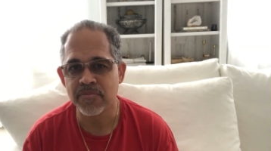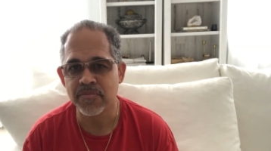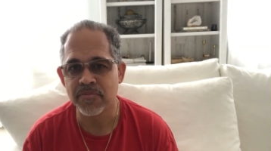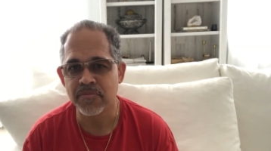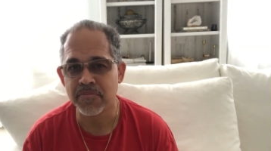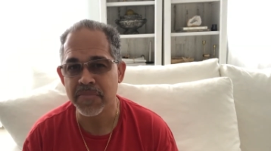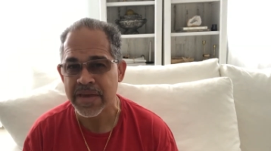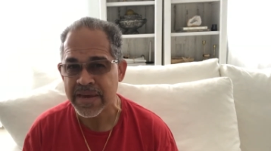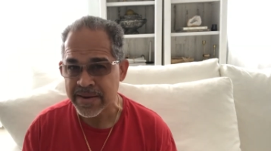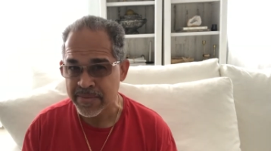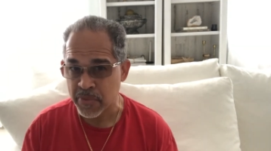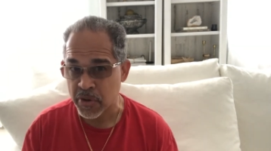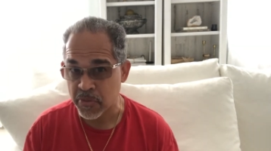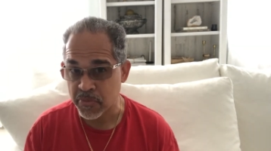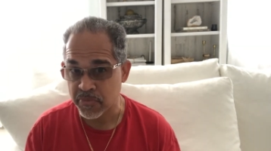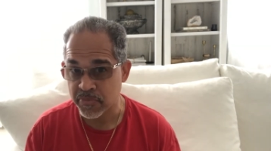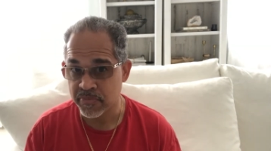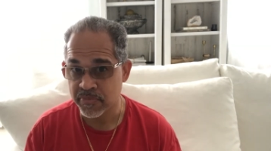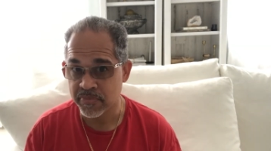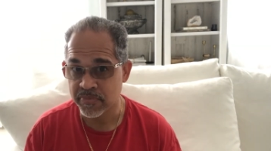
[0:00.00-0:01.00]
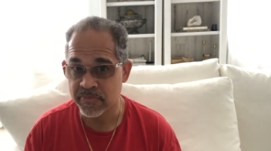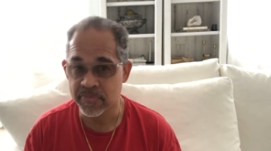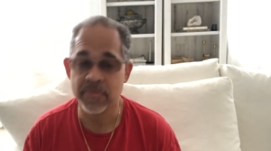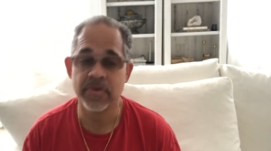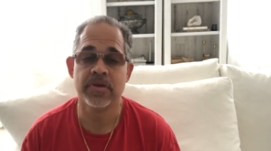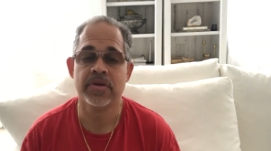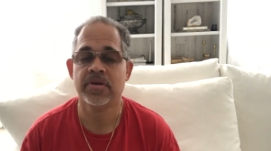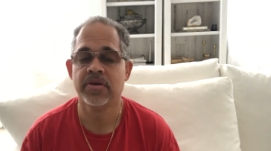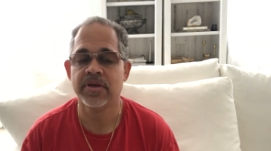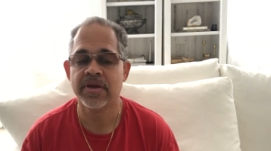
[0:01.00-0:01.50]
minimum
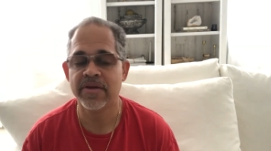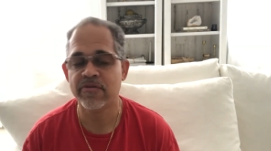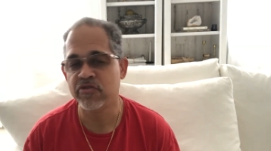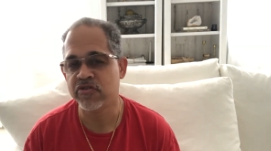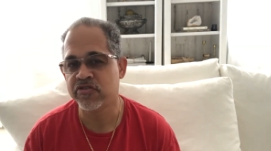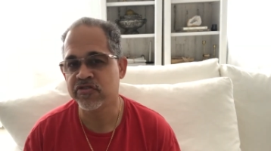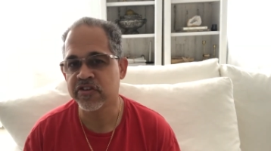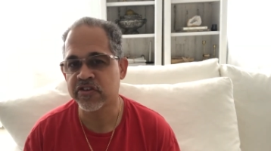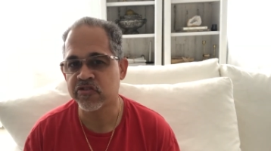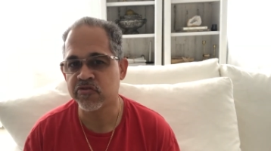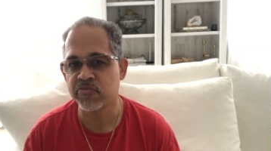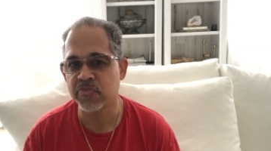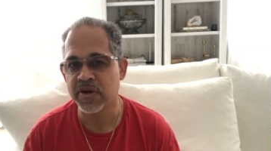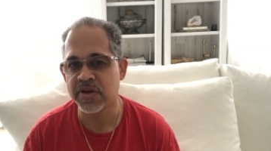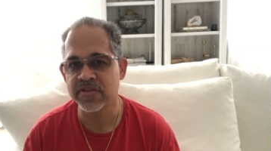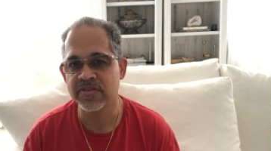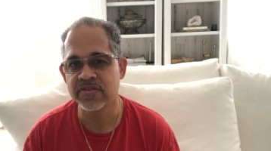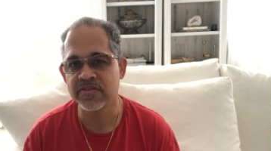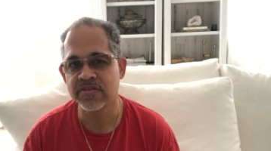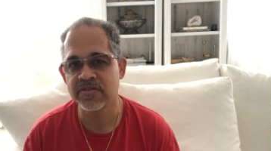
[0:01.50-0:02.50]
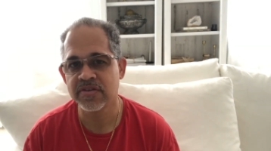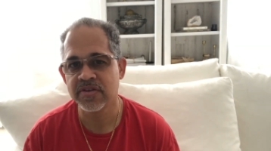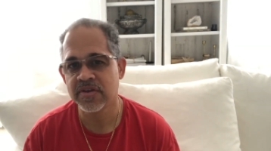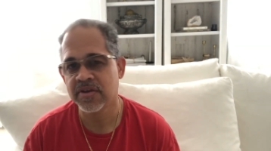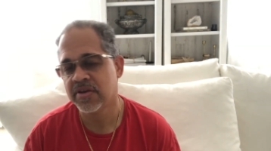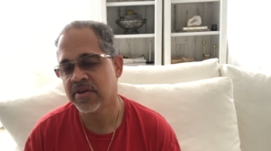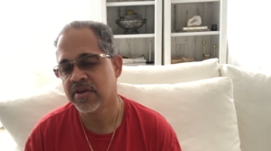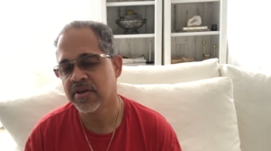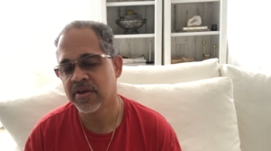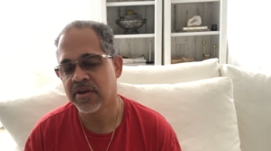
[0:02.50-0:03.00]
every 6 months,
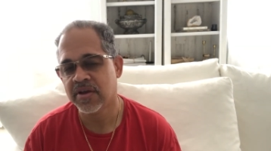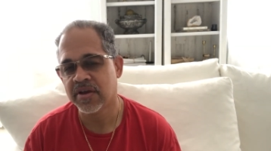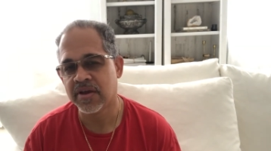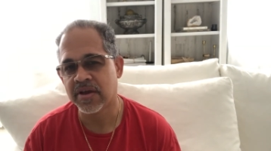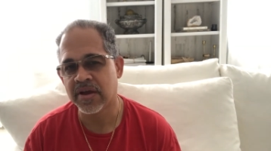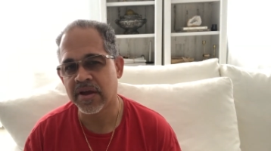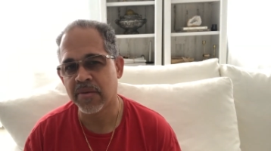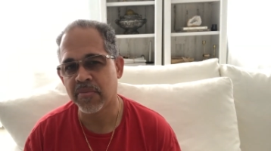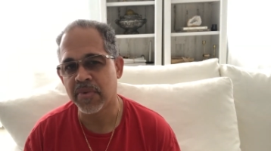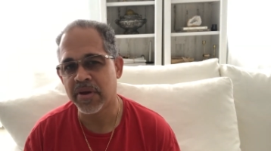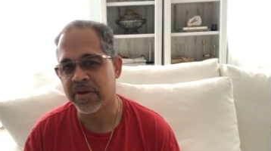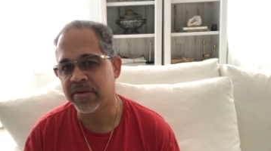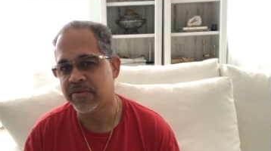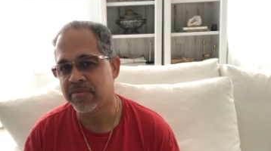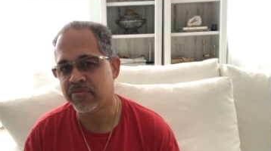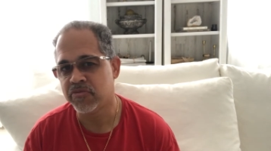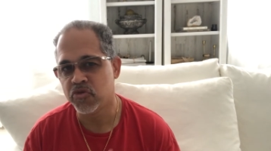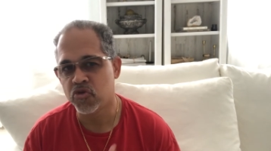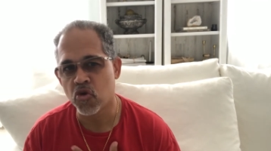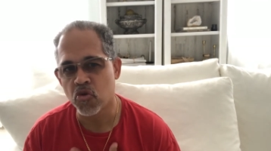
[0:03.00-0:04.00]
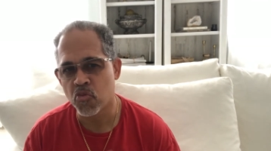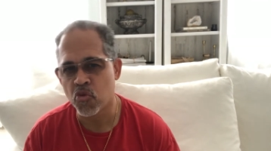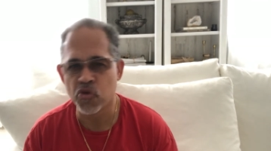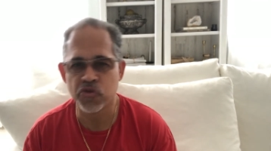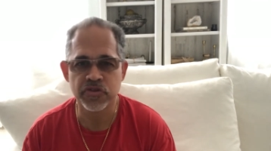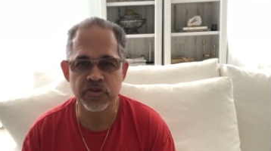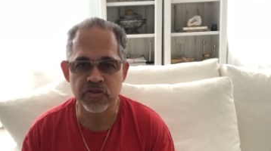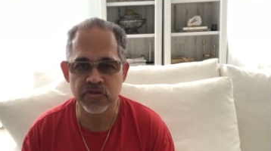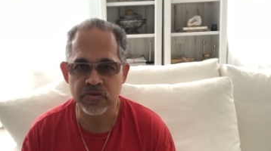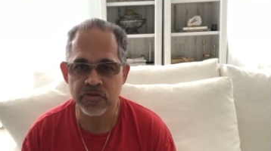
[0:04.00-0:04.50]
but no more
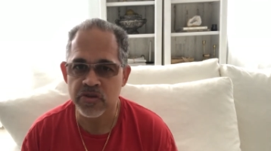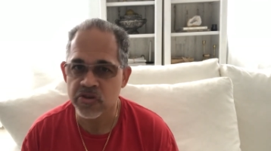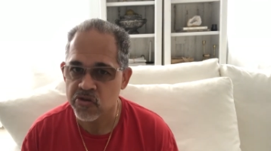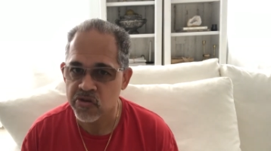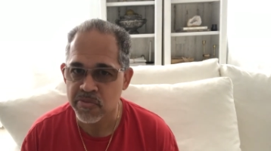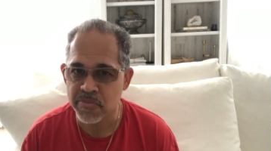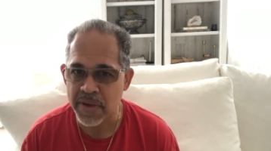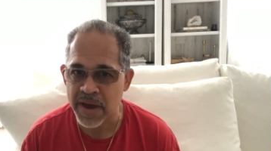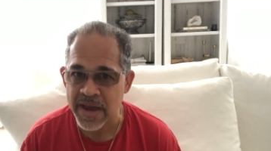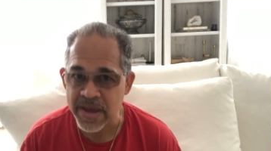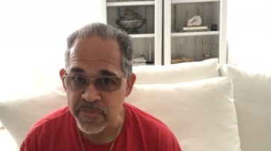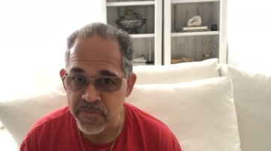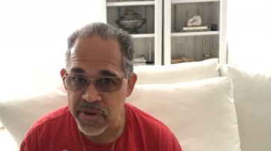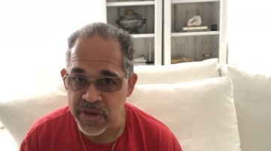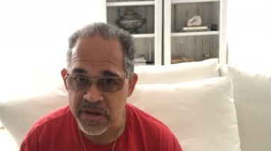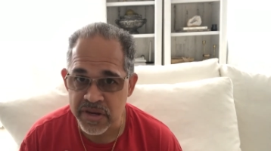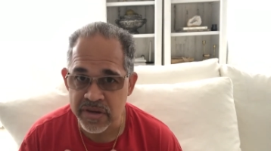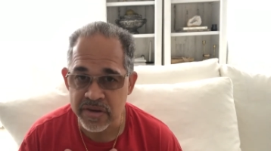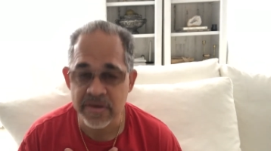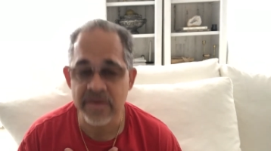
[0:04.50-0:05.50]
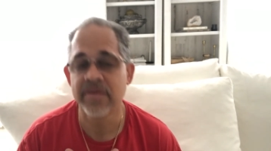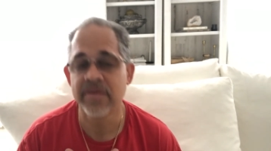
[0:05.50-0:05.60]
than 2 in my opinion.